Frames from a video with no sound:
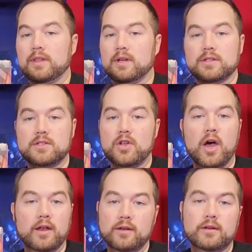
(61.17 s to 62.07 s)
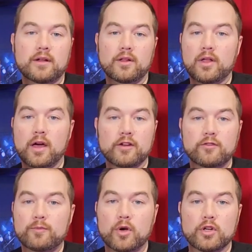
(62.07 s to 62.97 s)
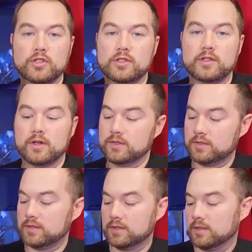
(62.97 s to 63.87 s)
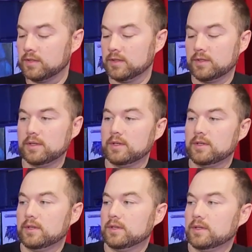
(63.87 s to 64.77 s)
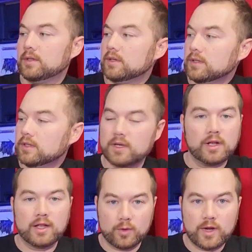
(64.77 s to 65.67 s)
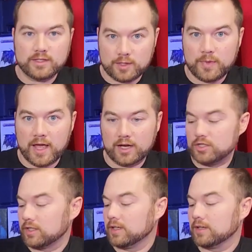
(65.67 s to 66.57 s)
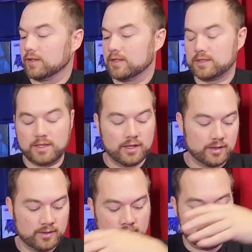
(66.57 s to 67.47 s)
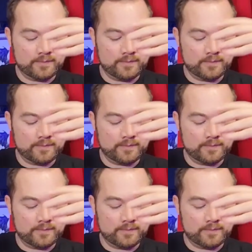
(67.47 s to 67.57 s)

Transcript: it. There's not a lot of push. There's not a lot of wasted packaging here. This thing,